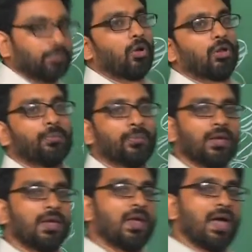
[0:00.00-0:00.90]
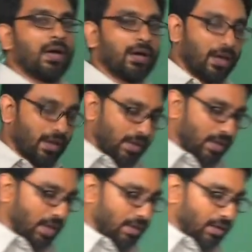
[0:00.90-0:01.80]
ball.
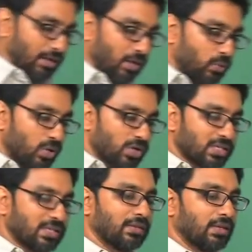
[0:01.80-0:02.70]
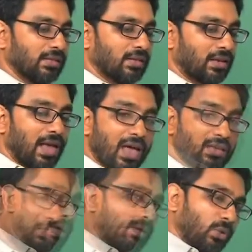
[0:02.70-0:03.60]
And in other words, in the
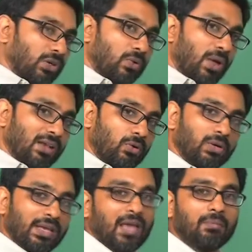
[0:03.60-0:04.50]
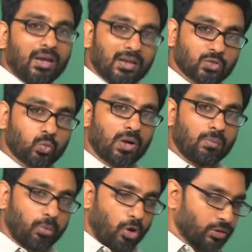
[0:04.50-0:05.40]
last, when you had only n minus 1
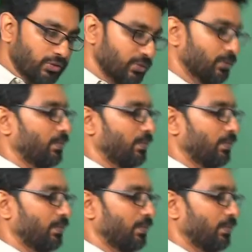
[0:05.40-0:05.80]
balls,